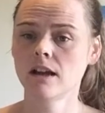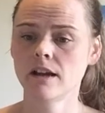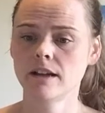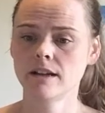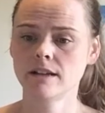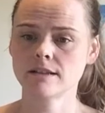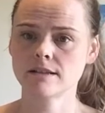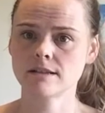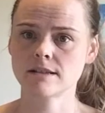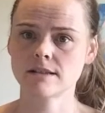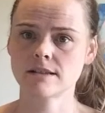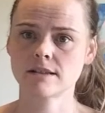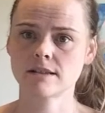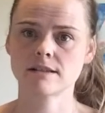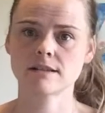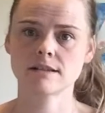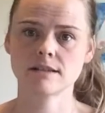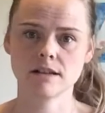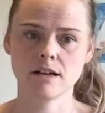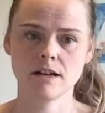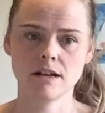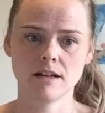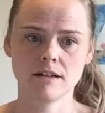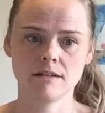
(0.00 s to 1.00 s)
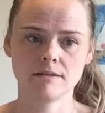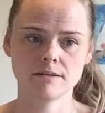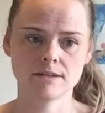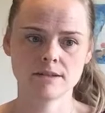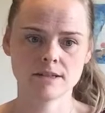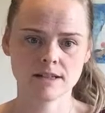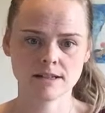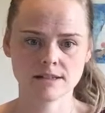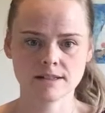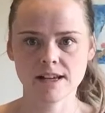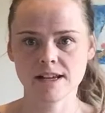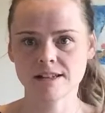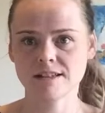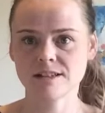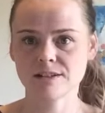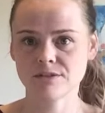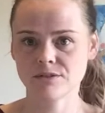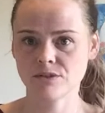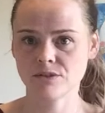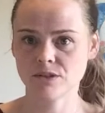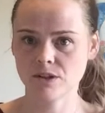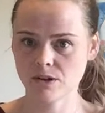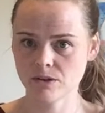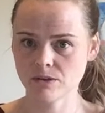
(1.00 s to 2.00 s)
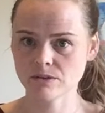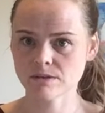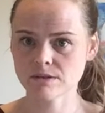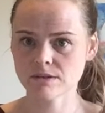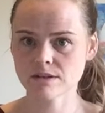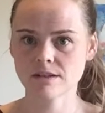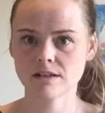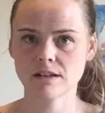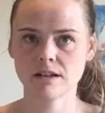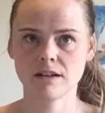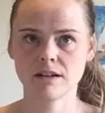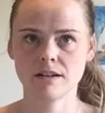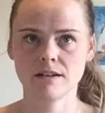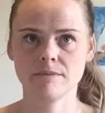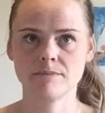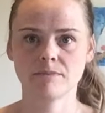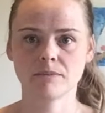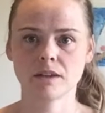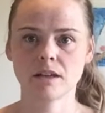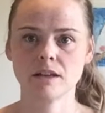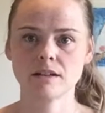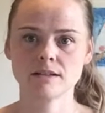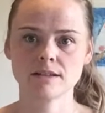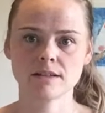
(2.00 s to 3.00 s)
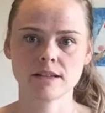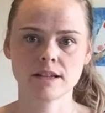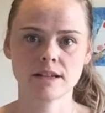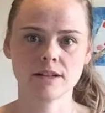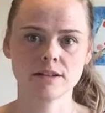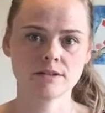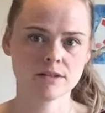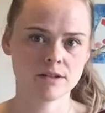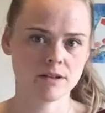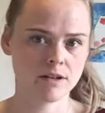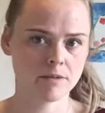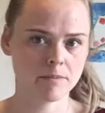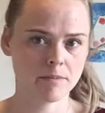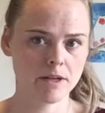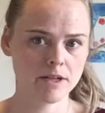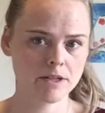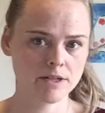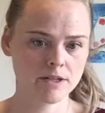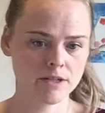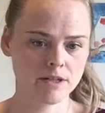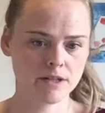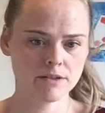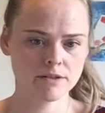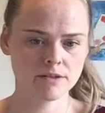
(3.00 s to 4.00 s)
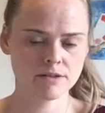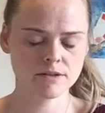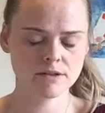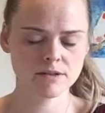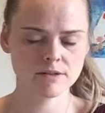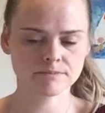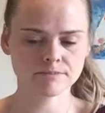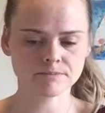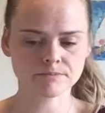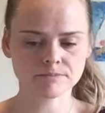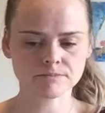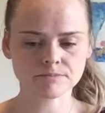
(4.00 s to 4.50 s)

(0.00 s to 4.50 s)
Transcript: in successive notes in scales and arpeggios,